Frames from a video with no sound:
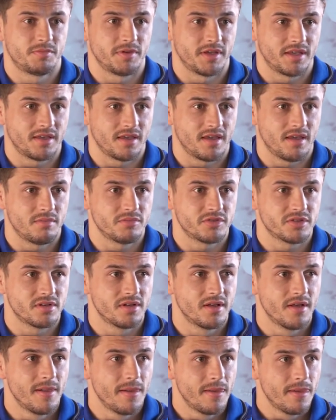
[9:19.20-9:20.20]
big games
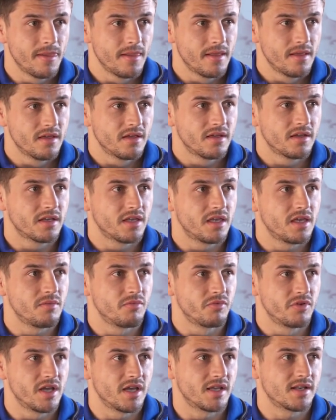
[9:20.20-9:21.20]
and, and keep
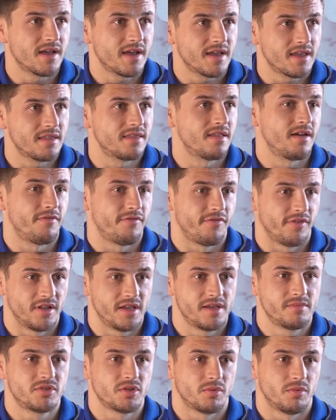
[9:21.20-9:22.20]
reigniting that
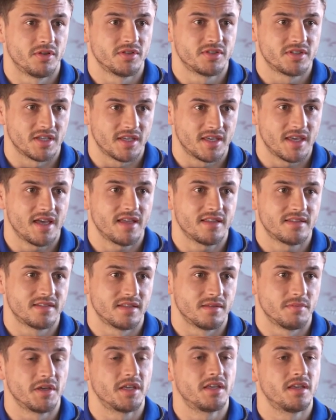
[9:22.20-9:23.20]
flame to want to get
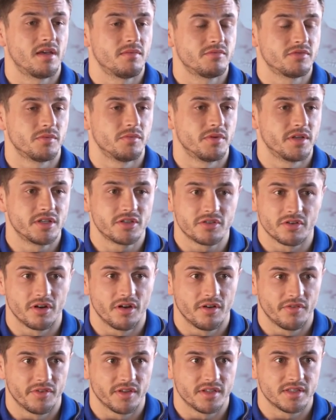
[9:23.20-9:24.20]
to the big games and win
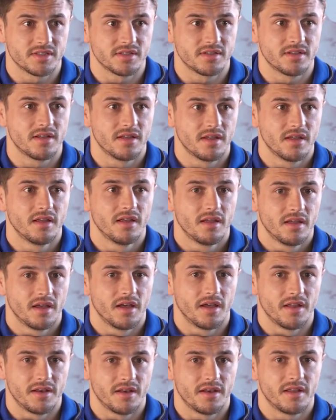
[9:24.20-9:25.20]
trophies and,
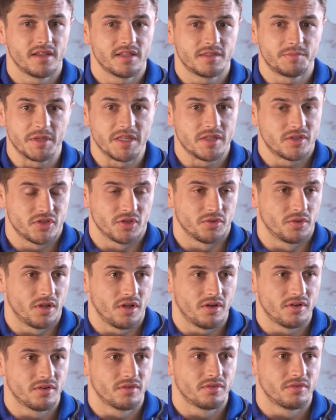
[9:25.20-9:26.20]
and it's been too
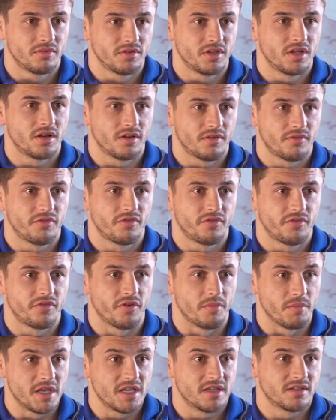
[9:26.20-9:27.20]
long you know
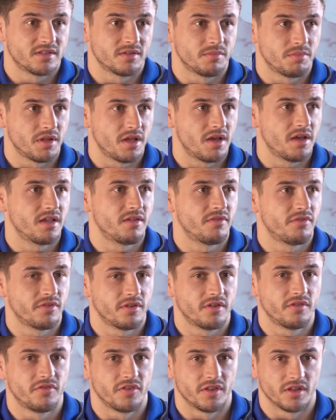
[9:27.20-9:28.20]
for me as a player
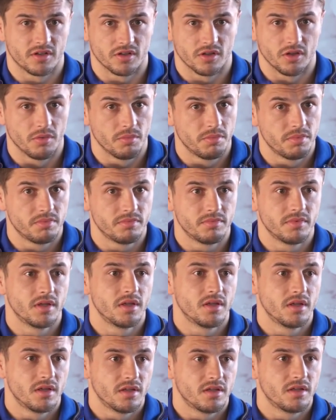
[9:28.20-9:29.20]
for, for the club
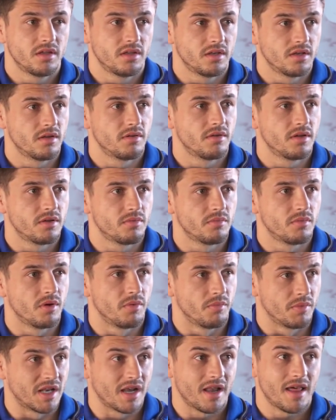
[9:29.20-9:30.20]
you know, and,
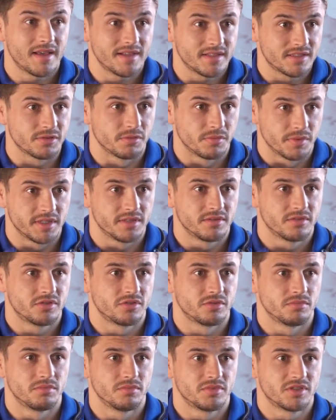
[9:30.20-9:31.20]
and would like to win
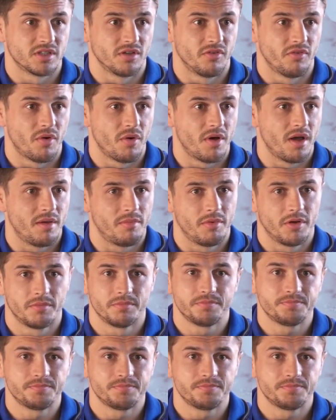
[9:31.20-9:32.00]
some silverware, but